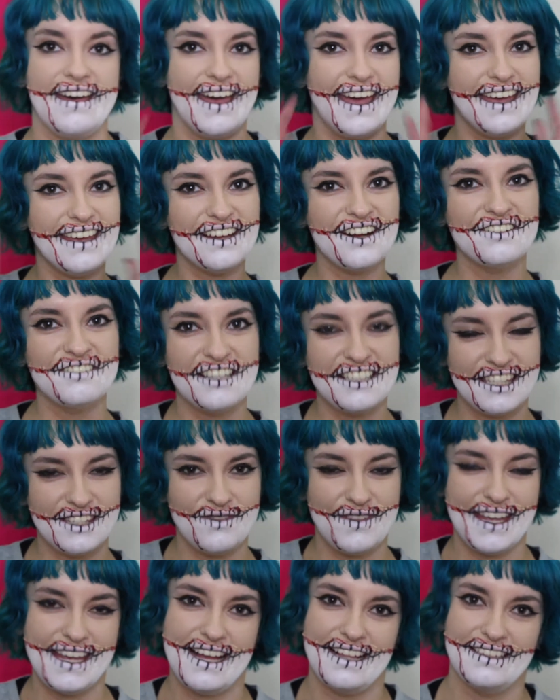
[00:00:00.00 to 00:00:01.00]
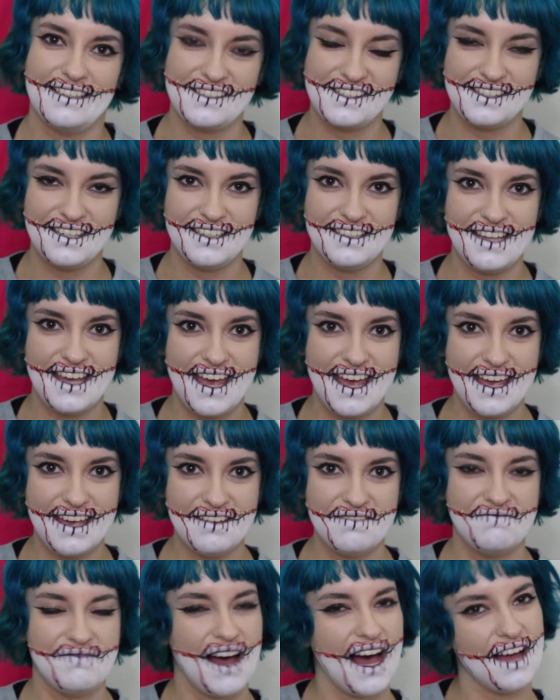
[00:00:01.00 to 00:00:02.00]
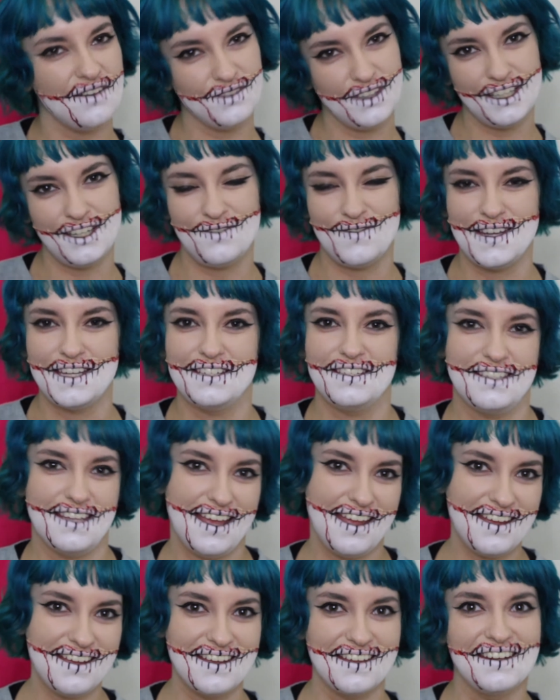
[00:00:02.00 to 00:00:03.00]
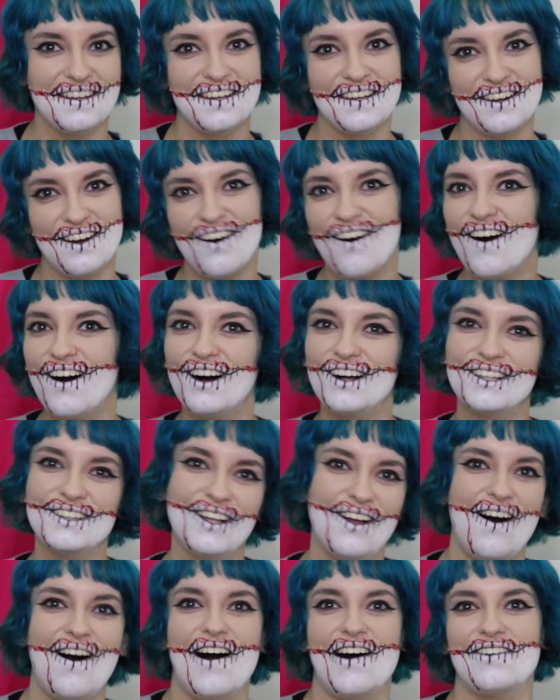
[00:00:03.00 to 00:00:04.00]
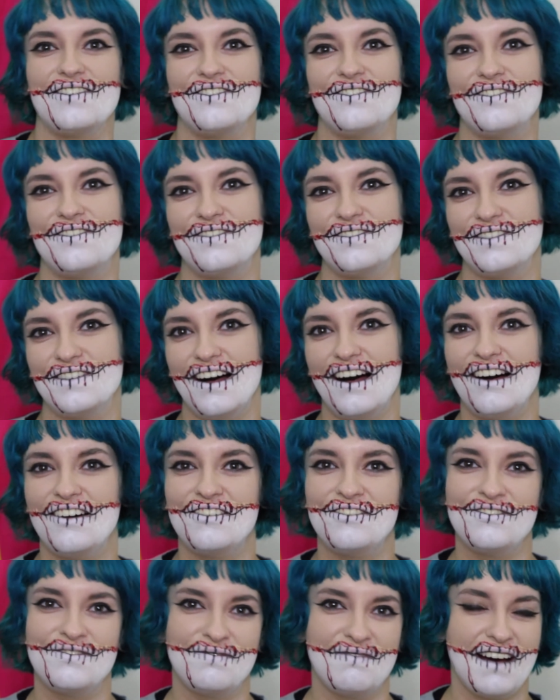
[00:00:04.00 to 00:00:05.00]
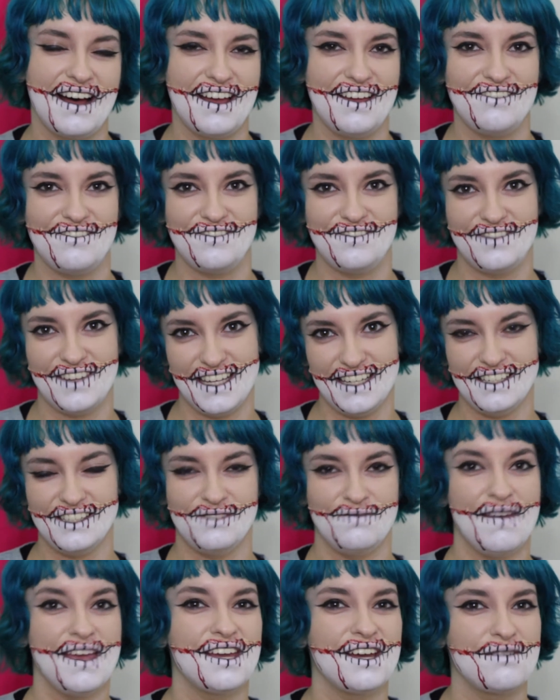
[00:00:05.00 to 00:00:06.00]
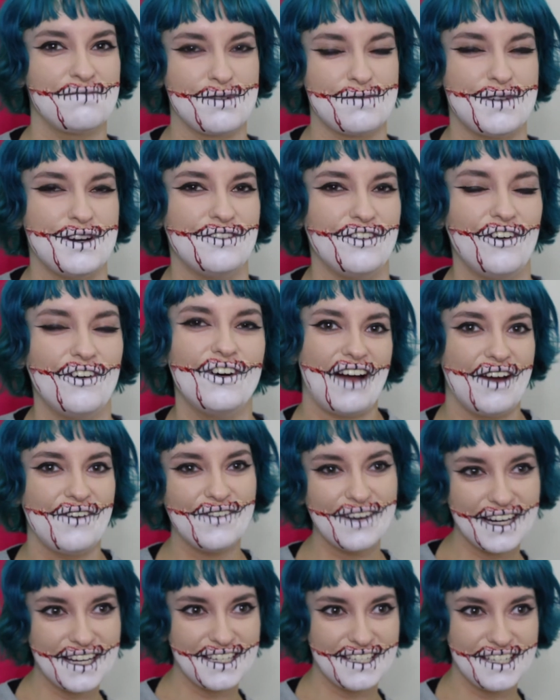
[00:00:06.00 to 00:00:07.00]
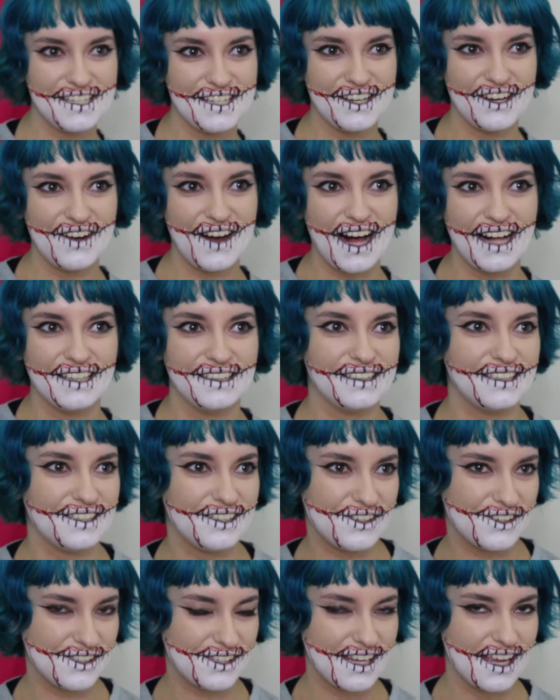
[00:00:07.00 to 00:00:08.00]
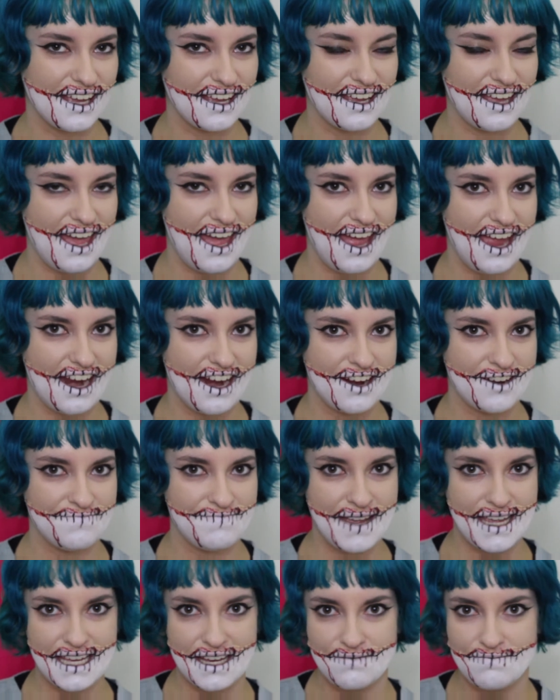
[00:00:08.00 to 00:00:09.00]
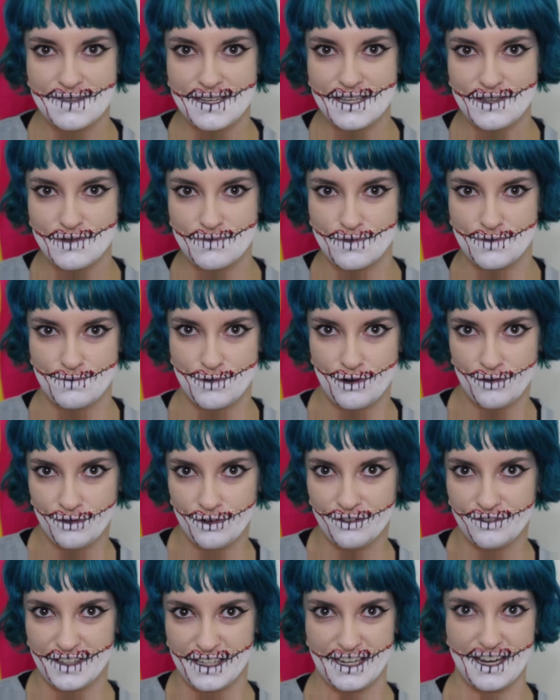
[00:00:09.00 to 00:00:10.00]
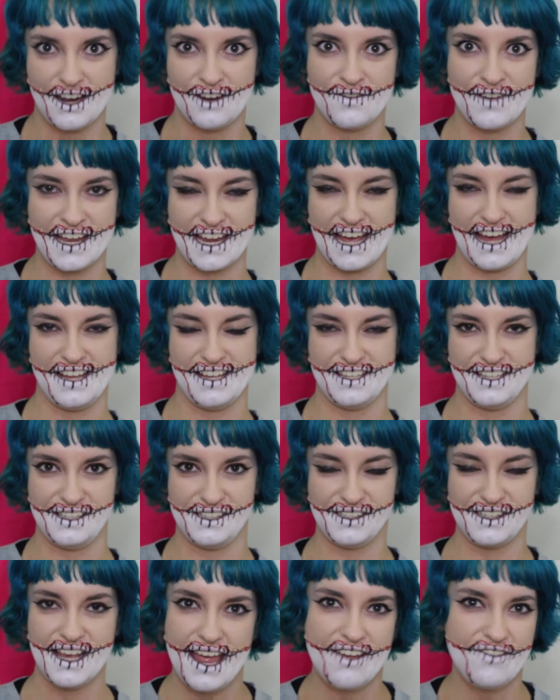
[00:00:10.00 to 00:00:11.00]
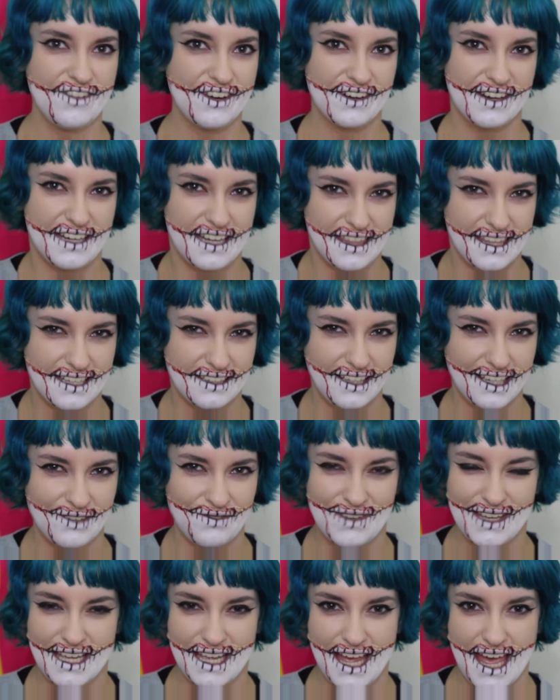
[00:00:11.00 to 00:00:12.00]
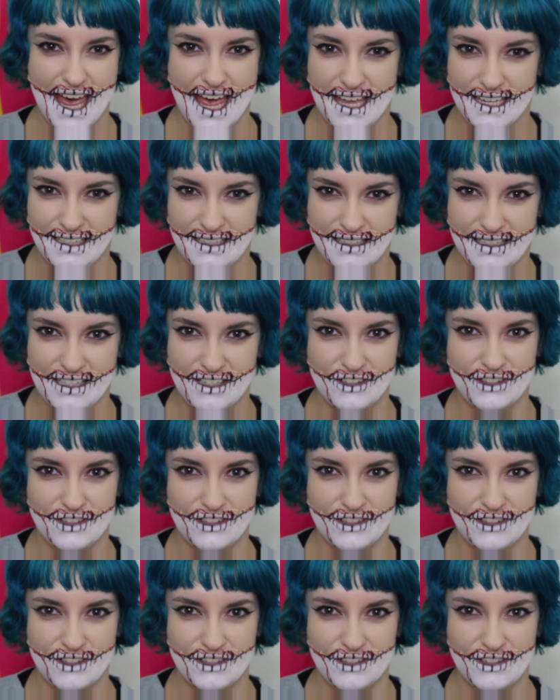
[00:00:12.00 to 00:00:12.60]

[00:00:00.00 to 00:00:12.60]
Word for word: Hey y'all, it's me Alex. Today I'm going to be taking it all off of my face. Makeup removal. I wanted to do a little skincare makeup removal video because if you're anything like me and